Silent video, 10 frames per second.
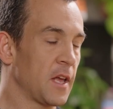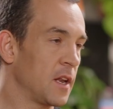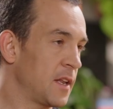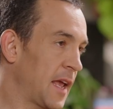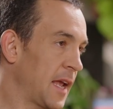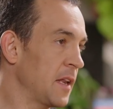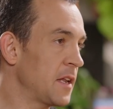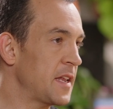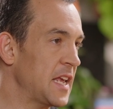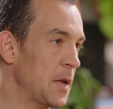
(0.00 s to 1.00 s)

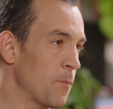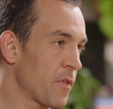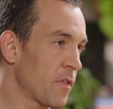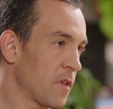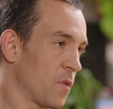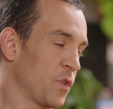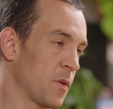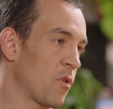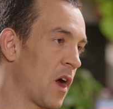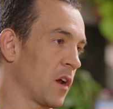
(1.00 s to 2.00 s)
contained teams with
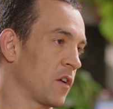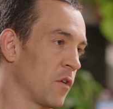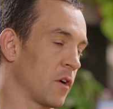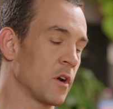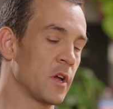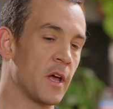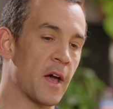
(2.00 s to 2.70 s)
a product owner,